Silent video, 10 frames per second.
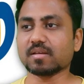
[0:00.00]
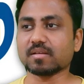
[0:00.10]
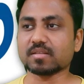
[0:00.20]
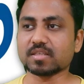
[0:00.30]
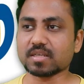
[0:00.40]

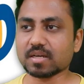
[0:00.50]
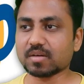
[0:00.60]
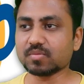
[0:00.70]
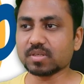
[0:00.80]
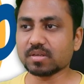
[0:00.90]
This
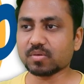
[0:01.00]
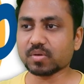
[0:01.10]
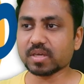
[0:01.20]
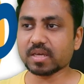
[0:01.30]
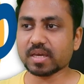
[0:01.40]
account,
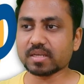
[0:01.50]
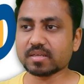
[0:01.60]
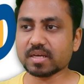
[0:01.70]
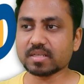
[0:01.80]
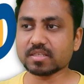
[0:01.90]
okay,
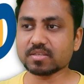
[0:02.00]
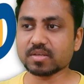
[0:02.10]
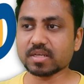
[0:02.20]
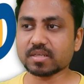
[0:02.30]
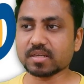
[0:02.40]
and I'll just
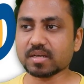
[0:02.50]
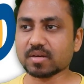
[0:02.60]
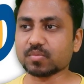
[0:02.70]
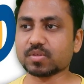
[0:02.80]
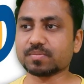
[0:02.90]
create an
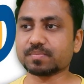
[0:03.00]
account.